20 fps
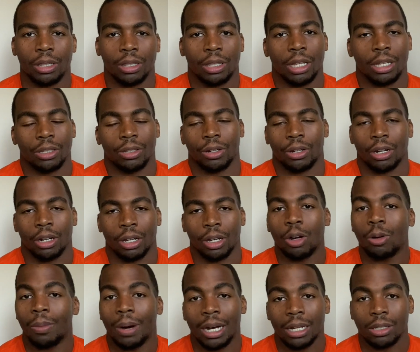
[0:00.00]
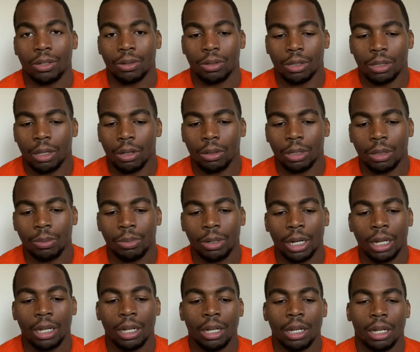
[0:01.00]
things are going to go by so slowly.
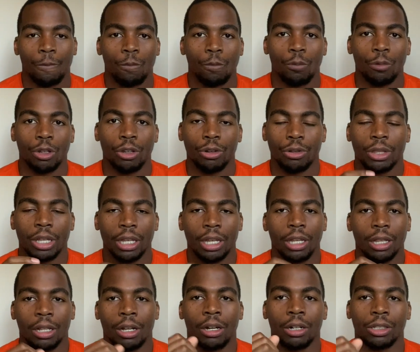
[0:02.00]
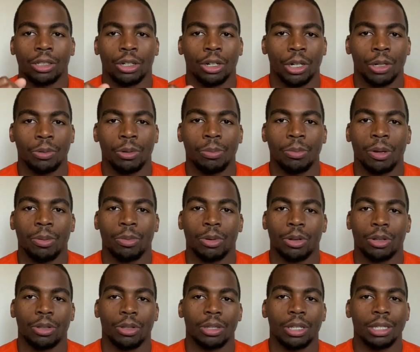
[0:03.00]
But when you're thinking long term,
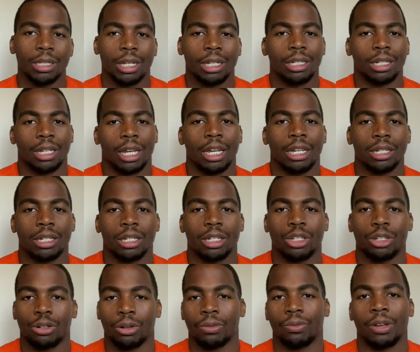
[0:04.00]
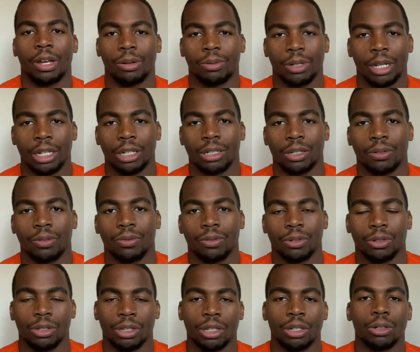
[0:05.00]
remember this education is your foundation for
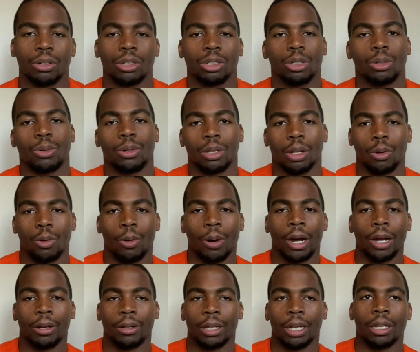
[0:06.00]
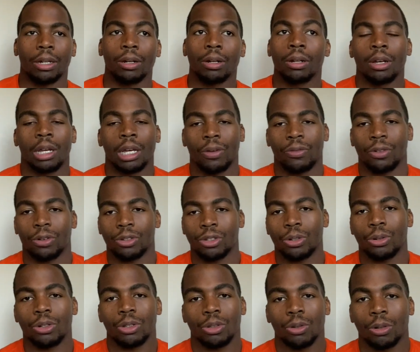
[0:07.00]
skills you will acquire later. For
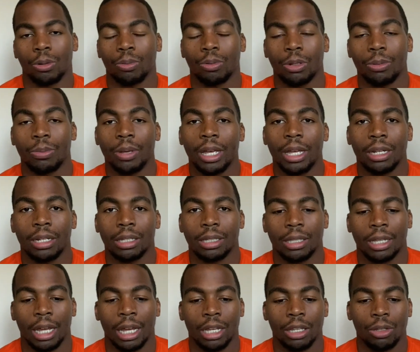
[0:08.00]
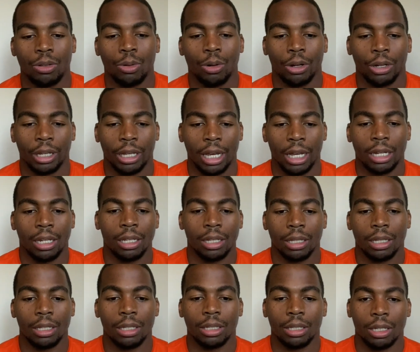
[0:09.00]
students who are pre-med, it's that you are gaining
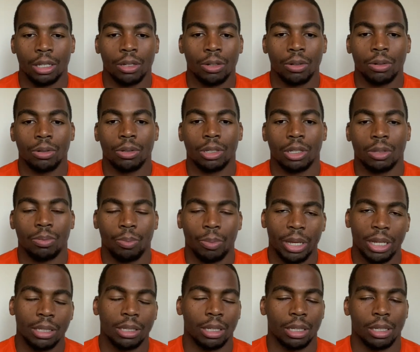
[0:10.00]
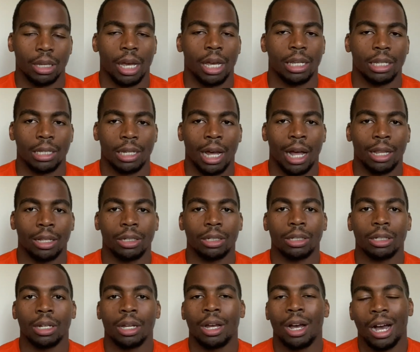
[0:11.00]
these skills, this basic science knowledge,
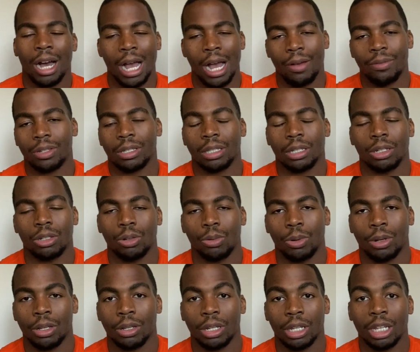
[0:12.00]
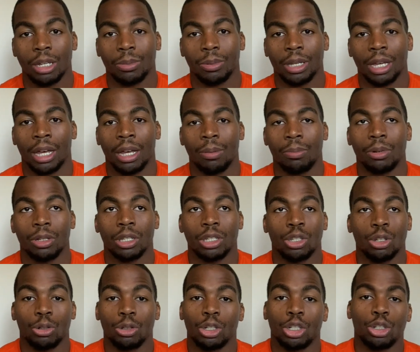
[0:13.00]
obviously to do well in the MCAT, but
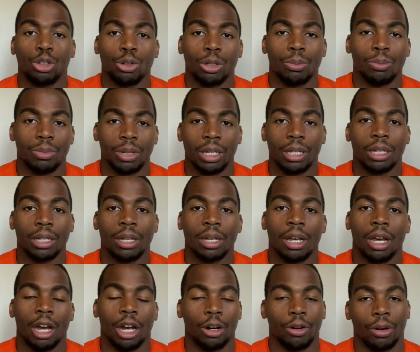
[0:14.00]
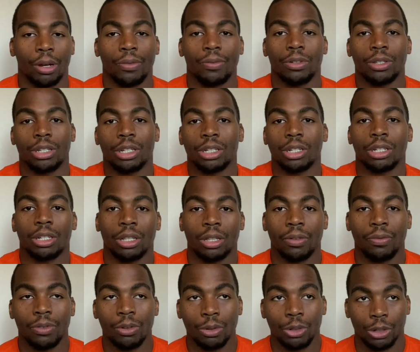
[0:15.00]
so that you can be a great physician in the
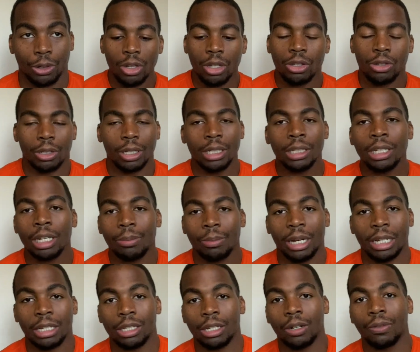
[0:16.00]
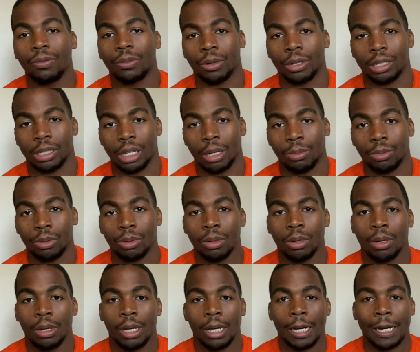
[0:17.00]
future. So let's take myself, for example.
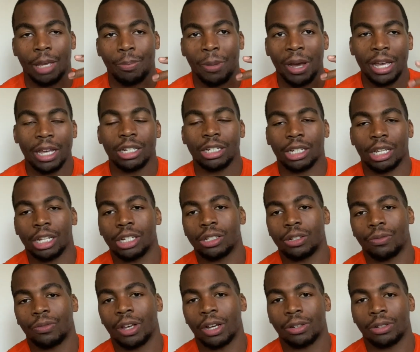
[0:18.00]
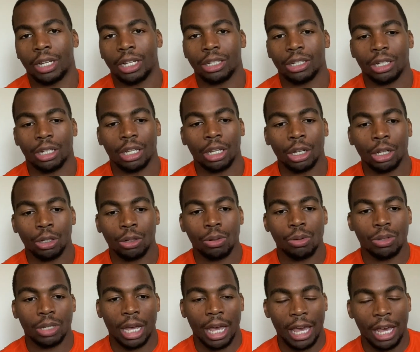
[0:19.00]
My educational foundation
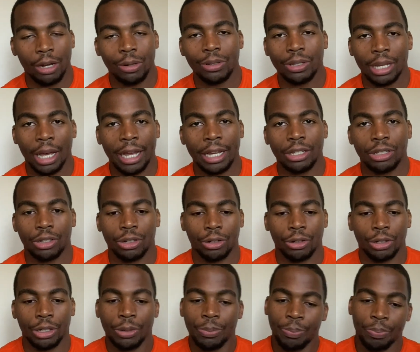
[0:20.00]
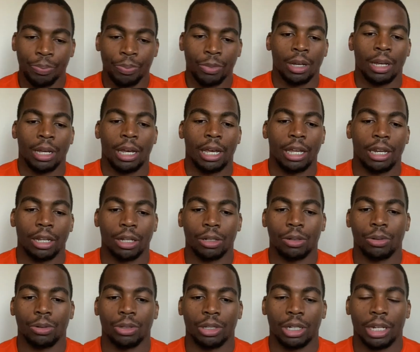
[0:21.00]
includes a health science degree. It
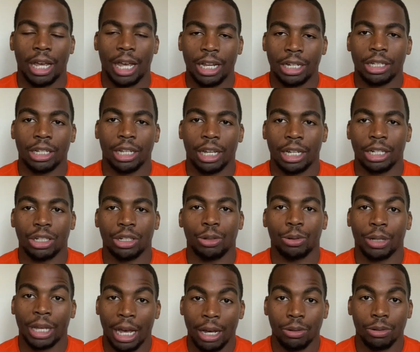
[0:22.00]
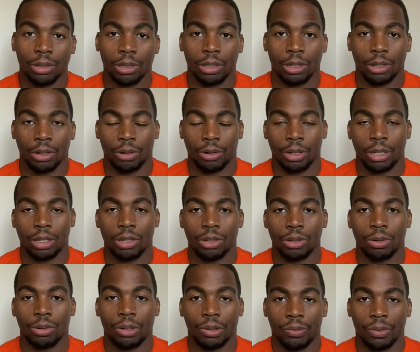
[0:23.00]
includes an educational counseling degree in
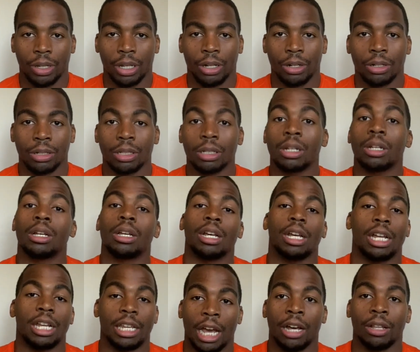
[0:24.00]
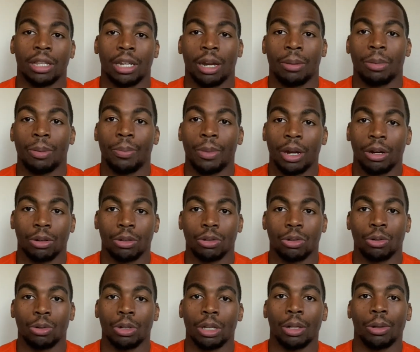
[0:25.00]
student affairs. And now that I'm in medical
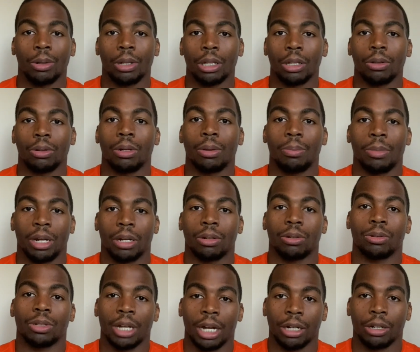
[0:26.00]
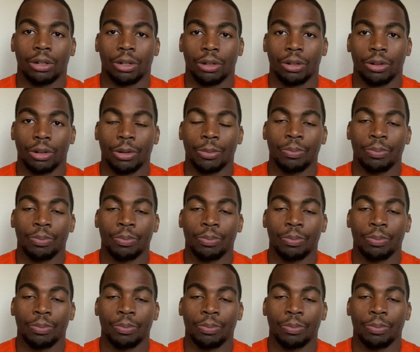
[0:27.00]
school, it will include a medical doctorate degree.